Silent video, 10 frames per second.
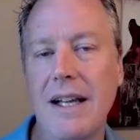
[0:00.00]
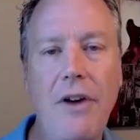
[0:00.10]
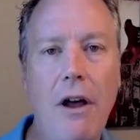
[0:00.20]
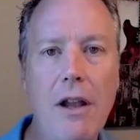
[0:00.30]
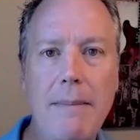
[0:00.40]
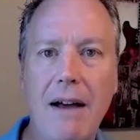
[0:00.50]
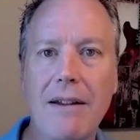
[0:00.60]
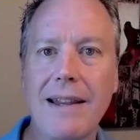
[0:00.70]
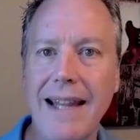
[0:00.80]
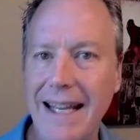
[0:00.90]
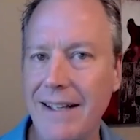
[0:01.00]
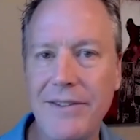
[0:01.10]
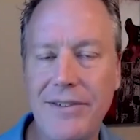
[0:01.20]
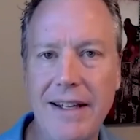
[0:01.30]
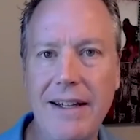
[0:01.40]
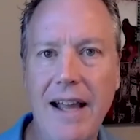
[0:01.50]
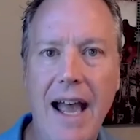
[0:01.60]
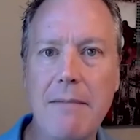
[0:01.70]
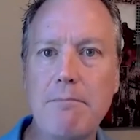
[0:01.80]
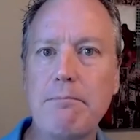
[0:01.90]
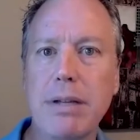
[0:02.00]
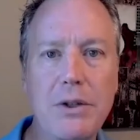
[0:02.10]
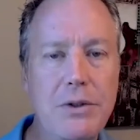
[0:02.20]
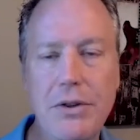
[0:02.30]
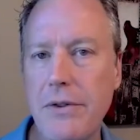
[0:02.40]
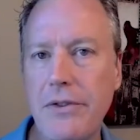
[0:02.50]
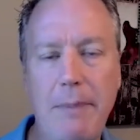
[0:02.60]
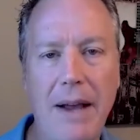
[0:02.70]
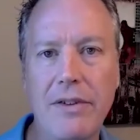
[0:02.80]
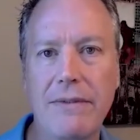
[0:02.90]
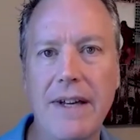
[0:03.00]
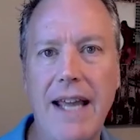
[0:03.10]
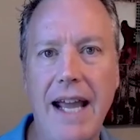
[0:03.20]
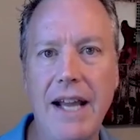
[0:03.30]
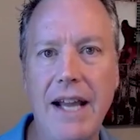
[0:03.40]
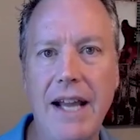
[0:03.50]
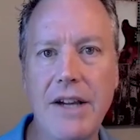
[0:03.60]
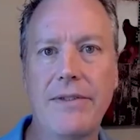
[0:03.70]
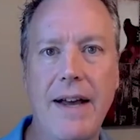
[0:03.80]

is all about latency and Bluetooth specifications.